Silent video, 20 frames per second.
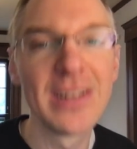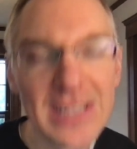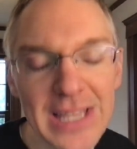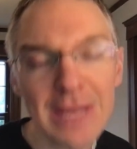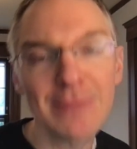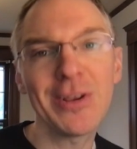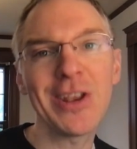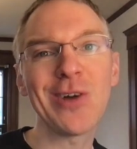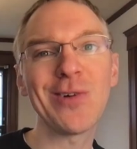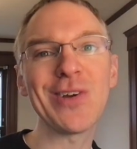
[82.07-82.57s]

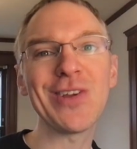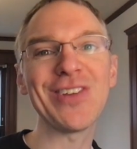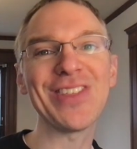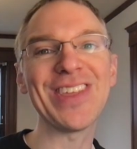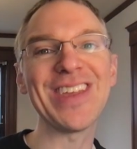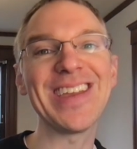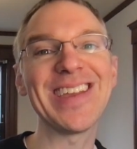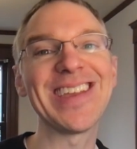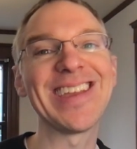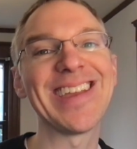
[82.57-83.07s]
Let me know what you
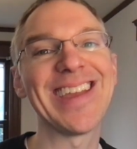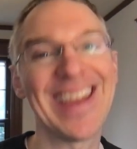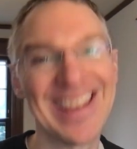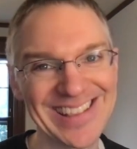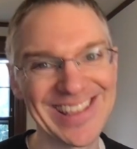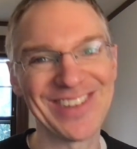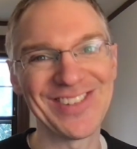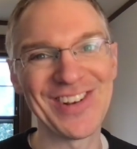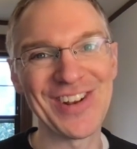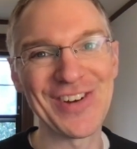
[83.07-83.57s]
think,
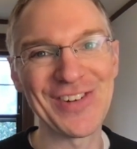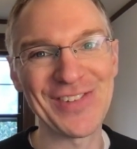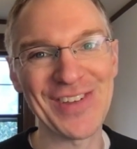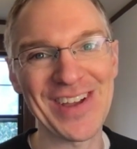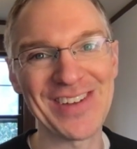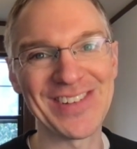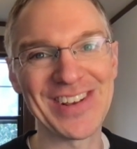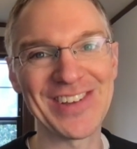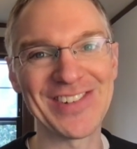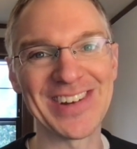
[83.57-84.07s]
and let me know if you
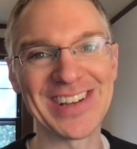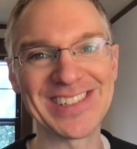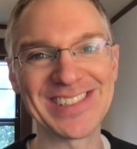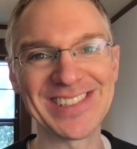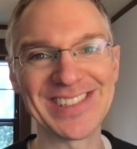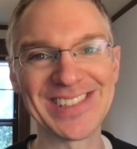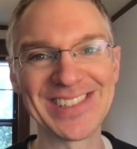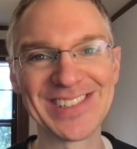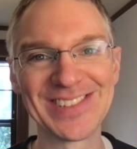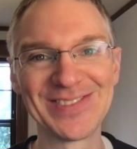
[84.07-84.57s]
have any
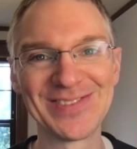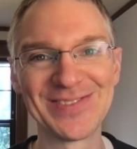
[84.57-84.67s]
questions.